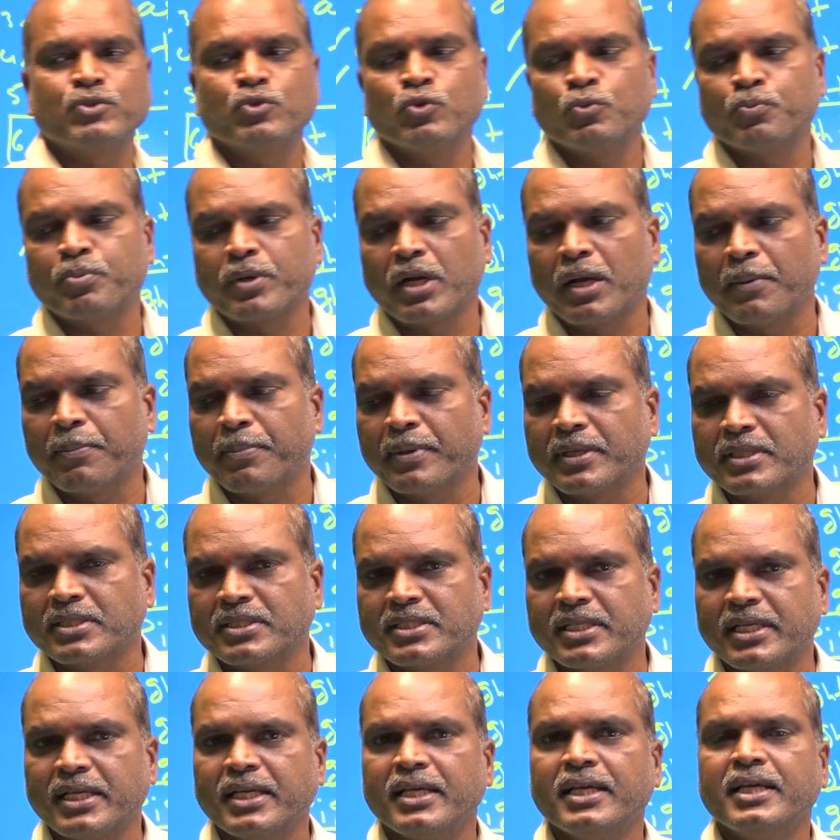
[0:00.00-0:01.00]
to
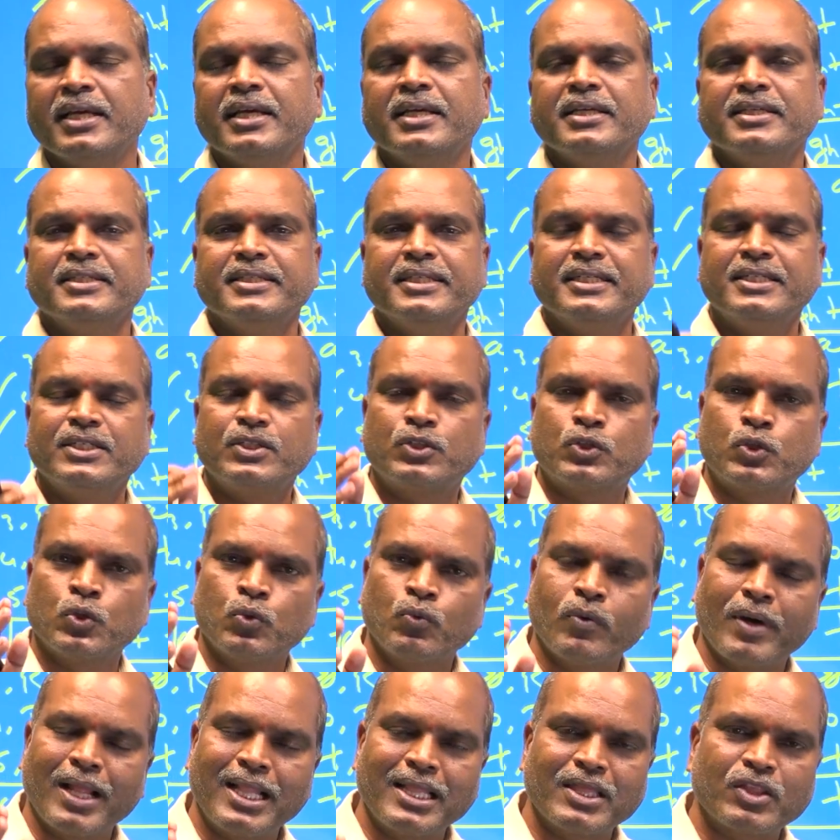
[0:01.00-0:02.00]
property in
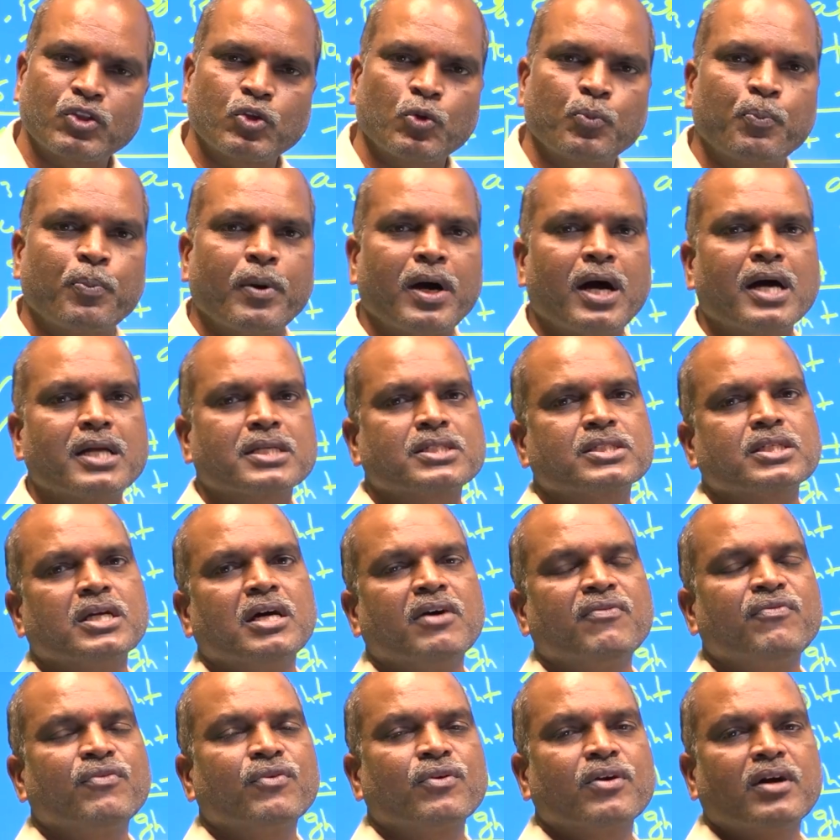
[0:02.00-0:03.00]
12th part
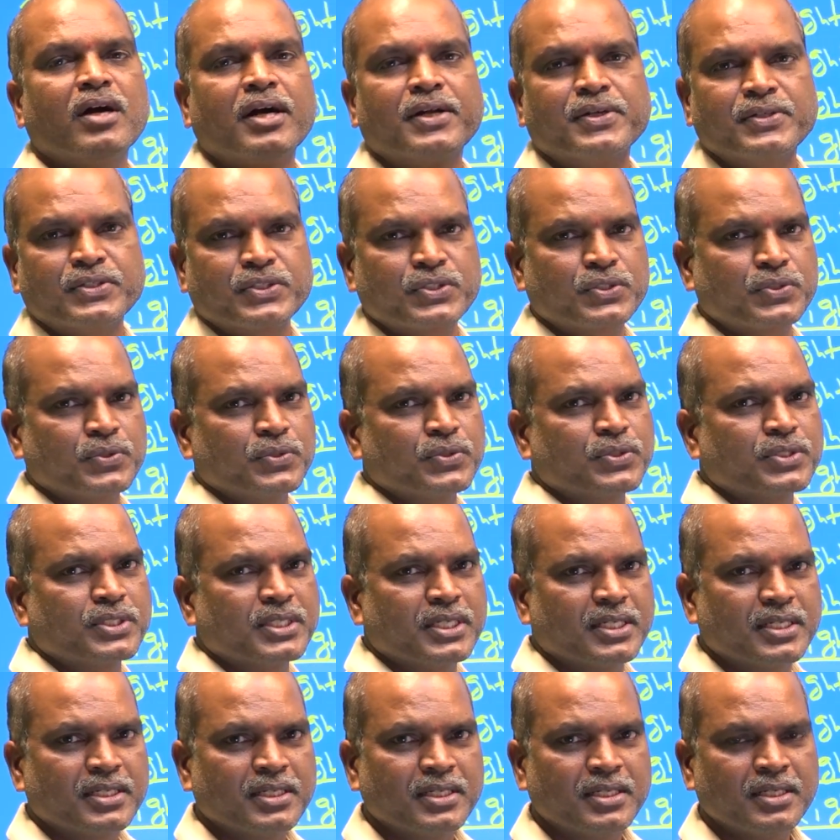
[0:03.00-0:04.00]
of Constitution.
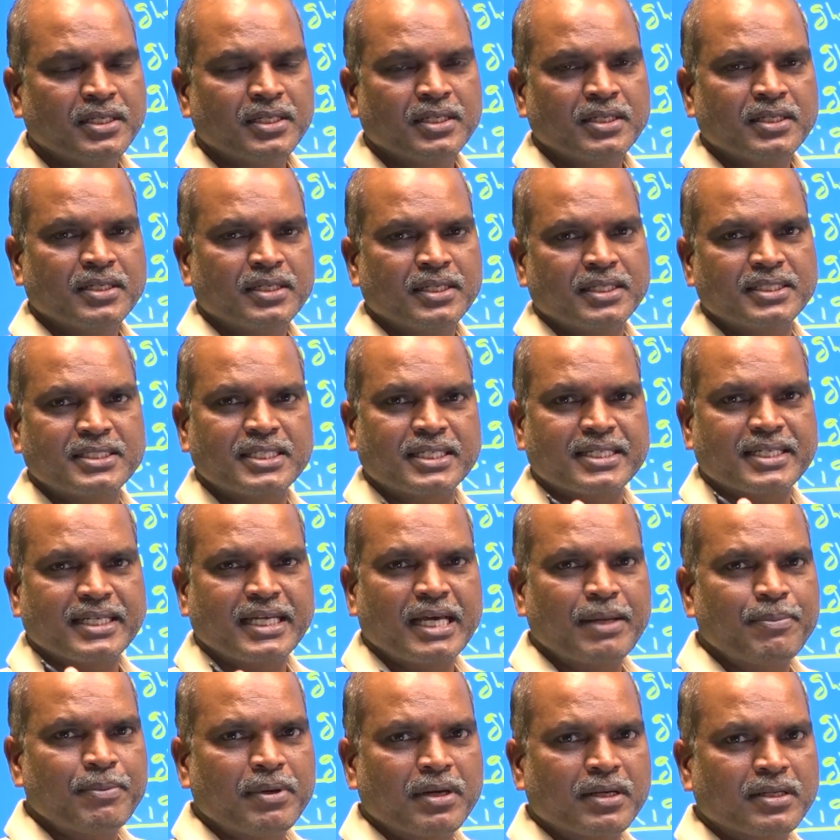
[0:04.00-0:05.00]
Is it
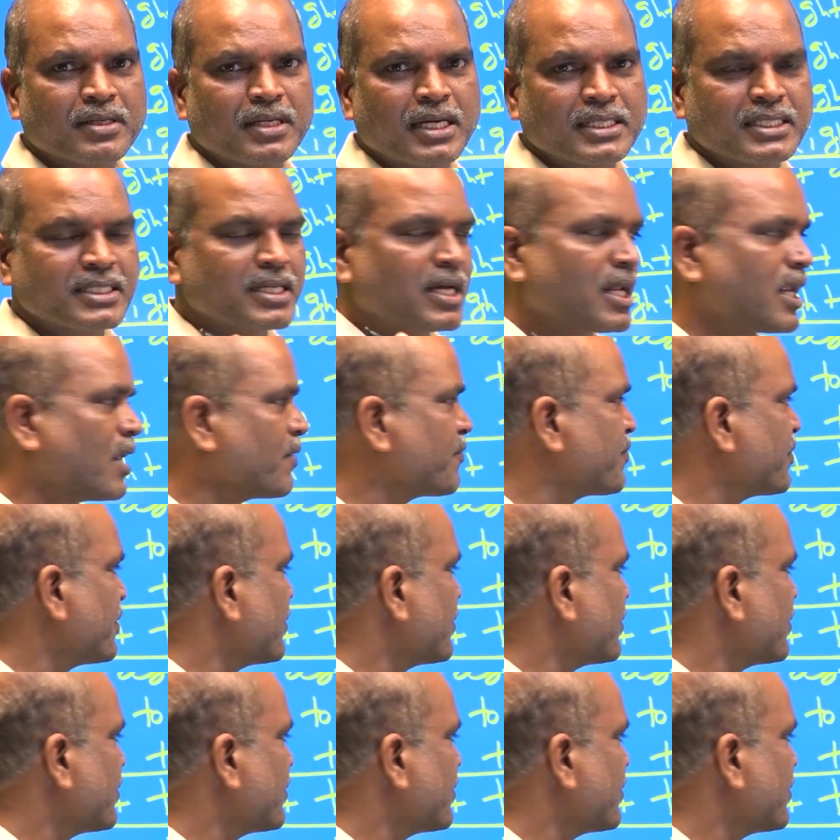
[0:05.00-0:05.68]
clear, ma? Got it, all of